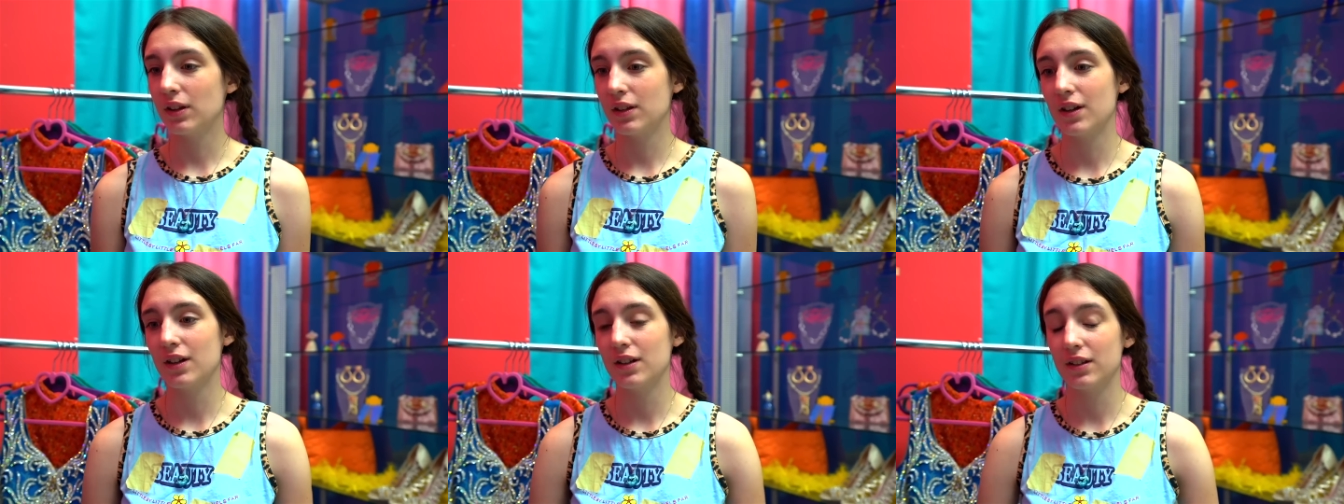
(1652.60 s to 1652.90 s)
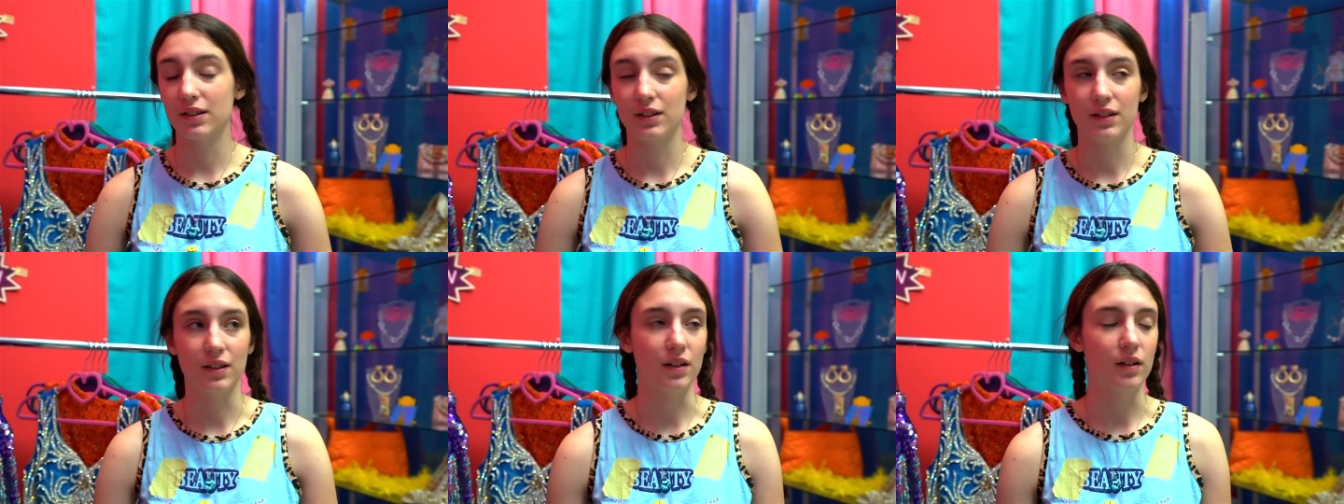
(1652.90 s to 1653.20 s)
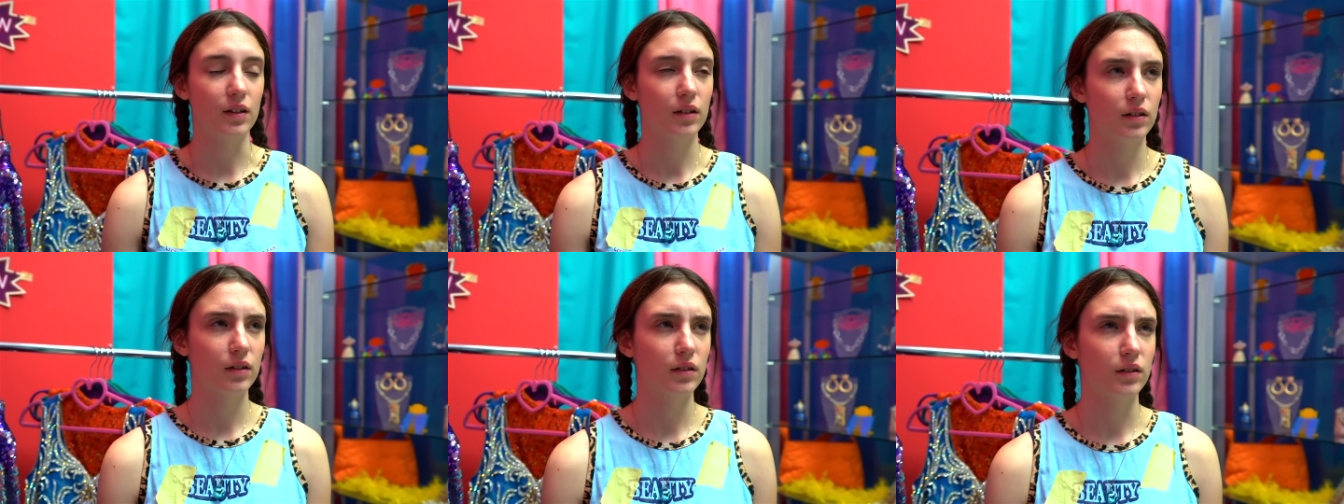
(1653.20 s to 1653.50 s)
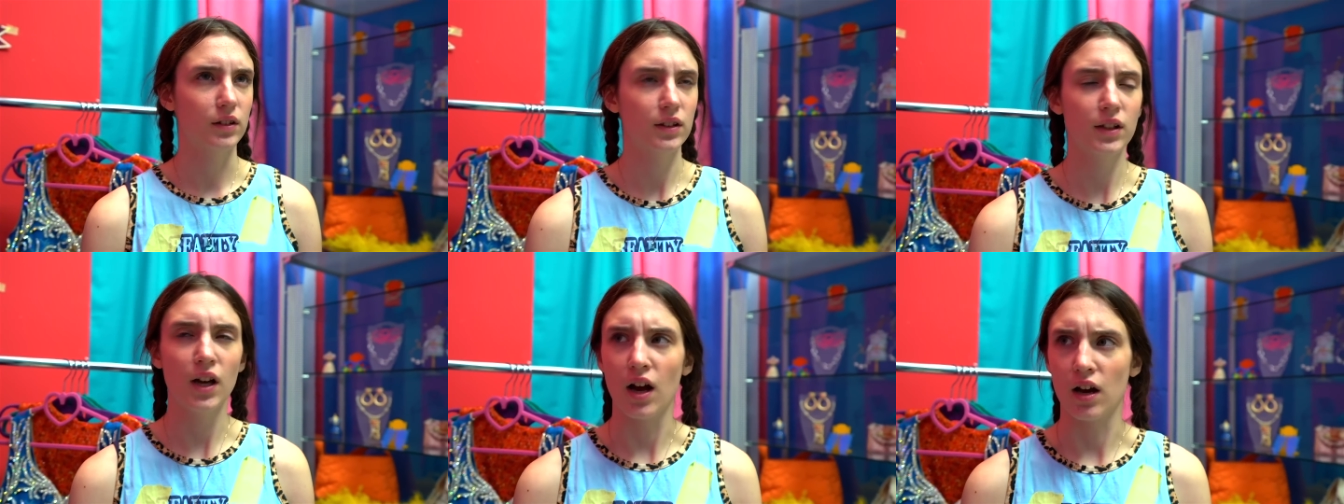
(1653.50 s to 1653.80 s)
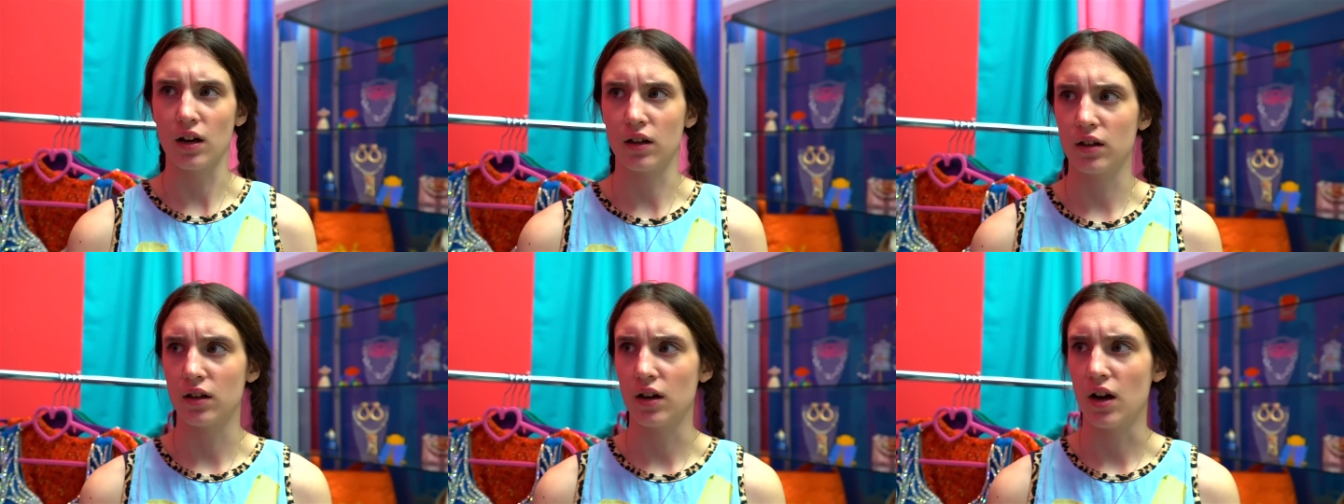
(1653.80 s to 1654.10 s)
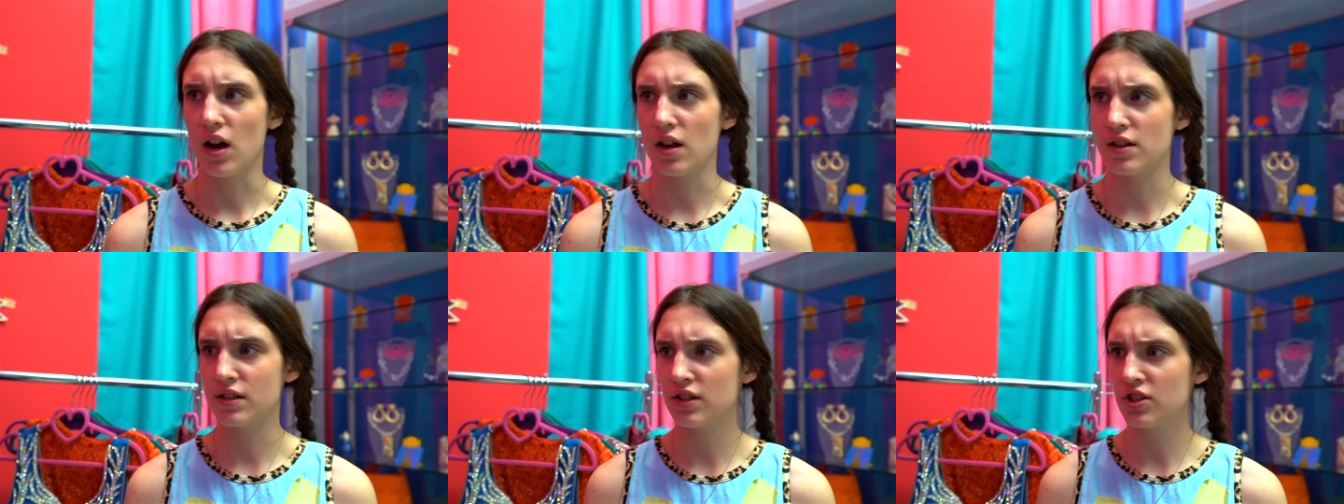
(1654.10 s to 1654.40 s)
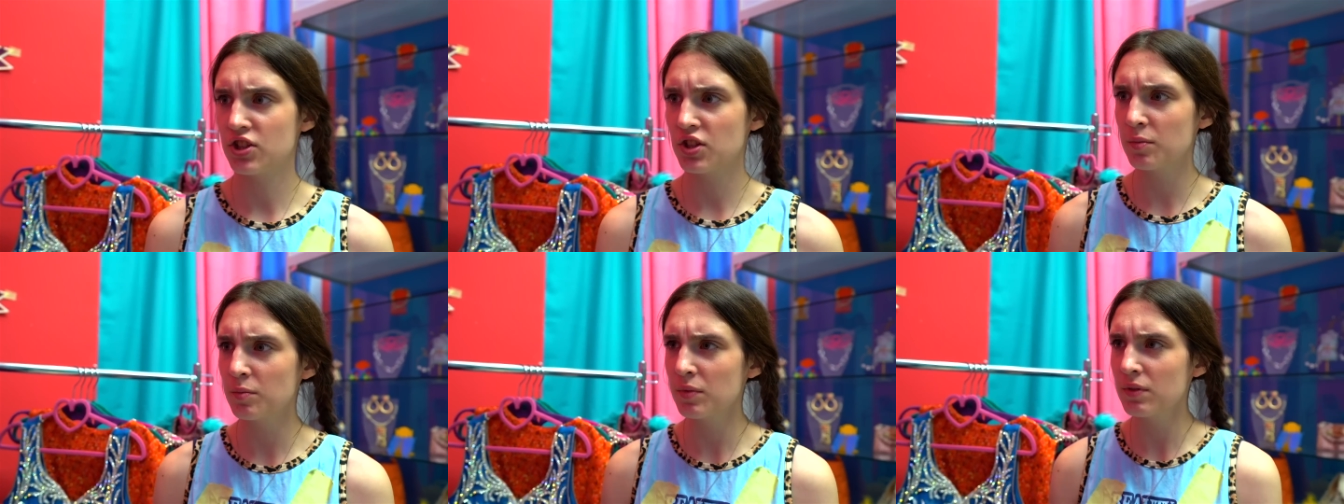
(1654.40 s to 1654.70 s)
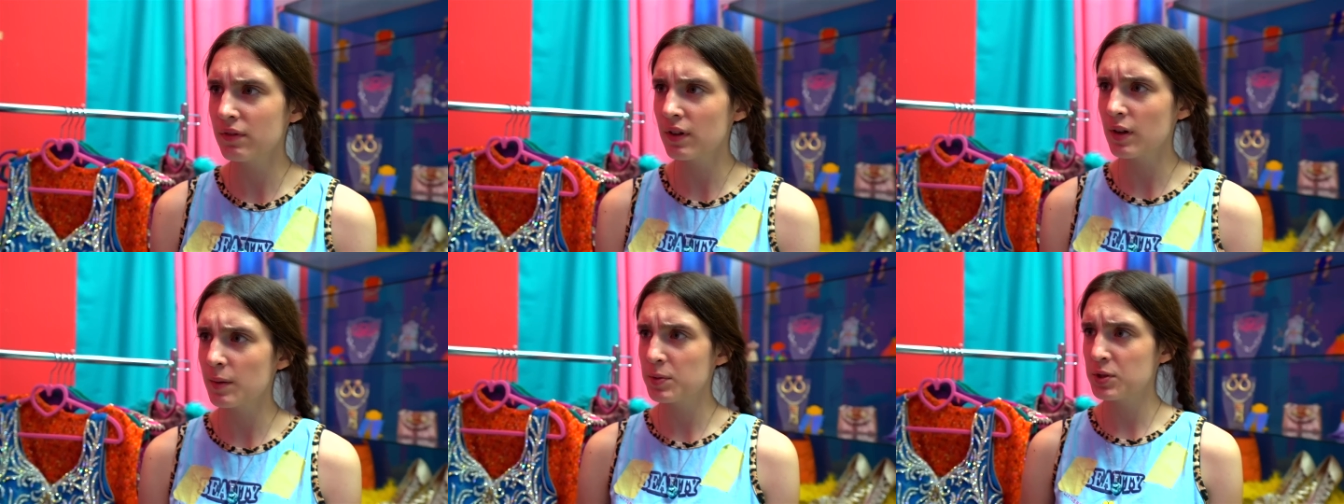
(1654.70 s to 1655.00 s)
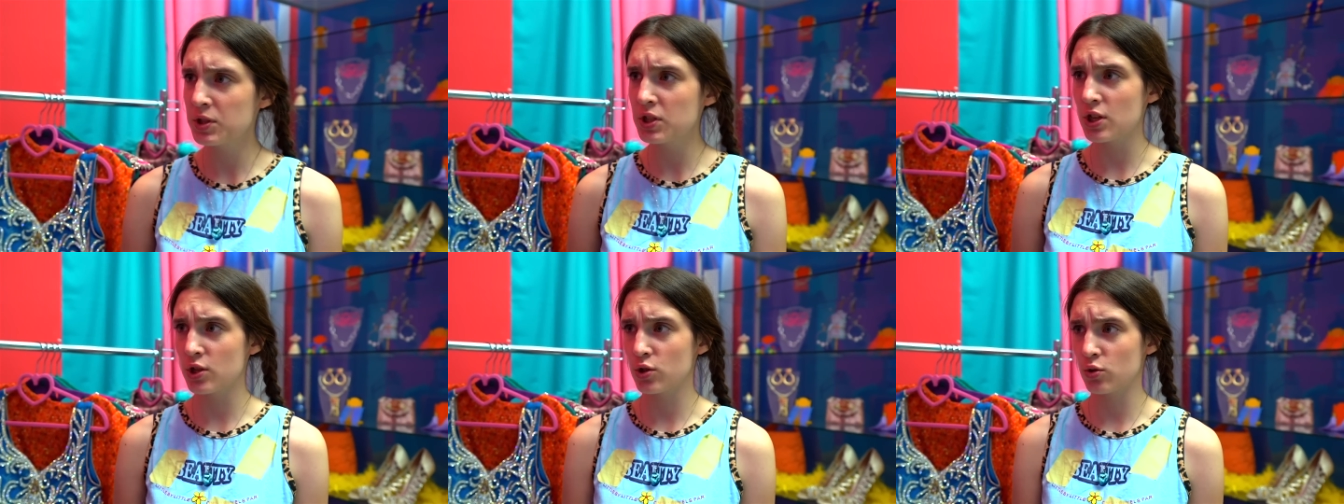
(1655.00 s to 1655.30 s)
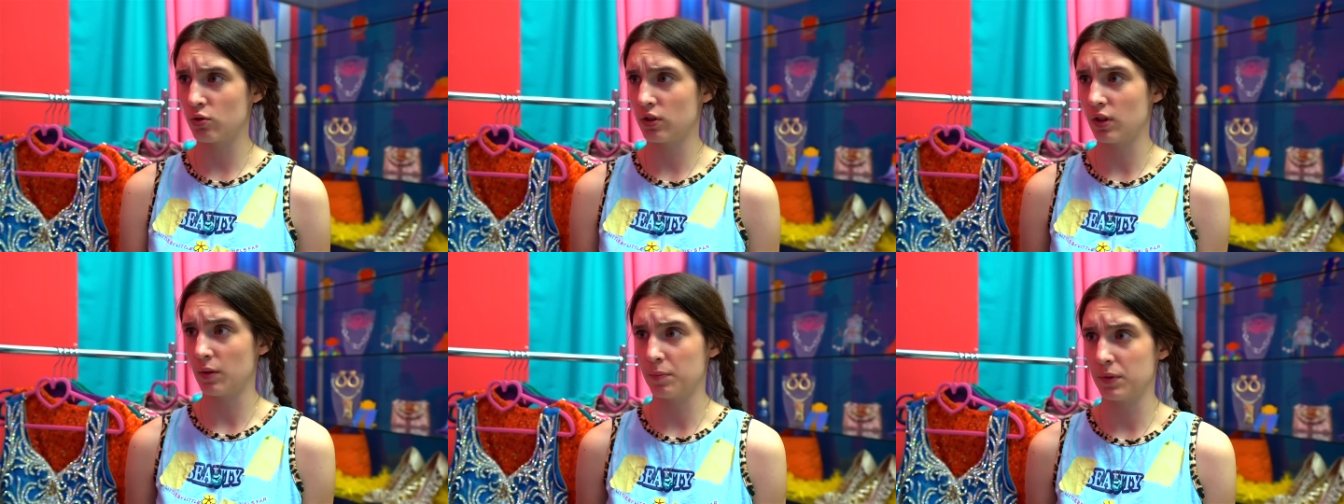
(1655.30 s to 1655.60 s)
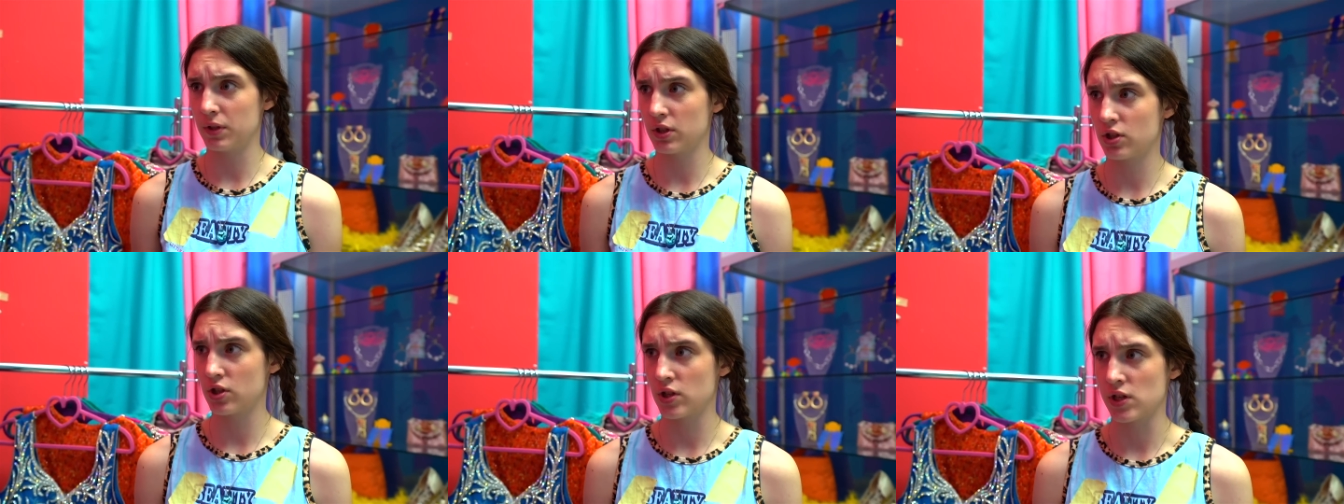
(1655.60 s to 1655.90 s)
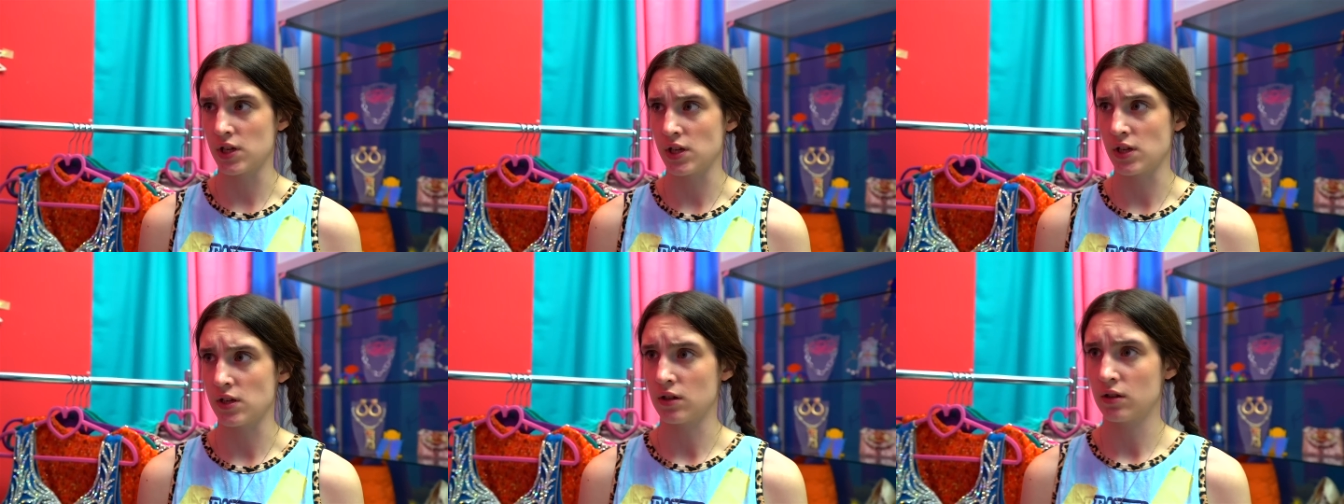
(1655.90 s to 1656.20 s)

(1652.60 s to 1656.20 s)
All right. Wait, what are we doing here then?